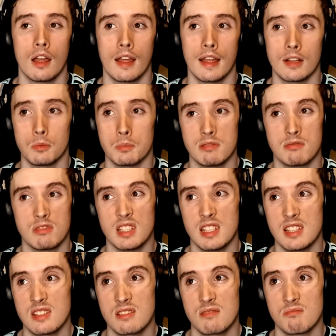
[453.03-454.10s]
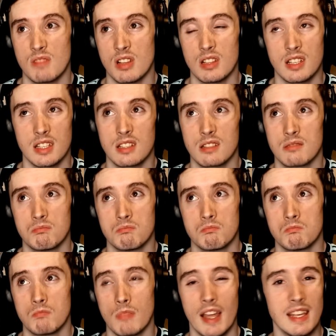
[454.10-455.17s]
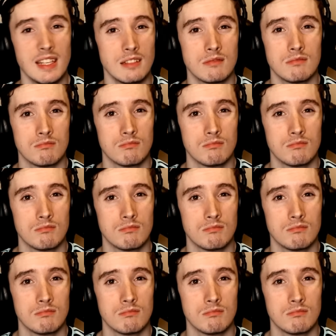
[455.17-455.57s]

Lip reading: it'll be released at like 8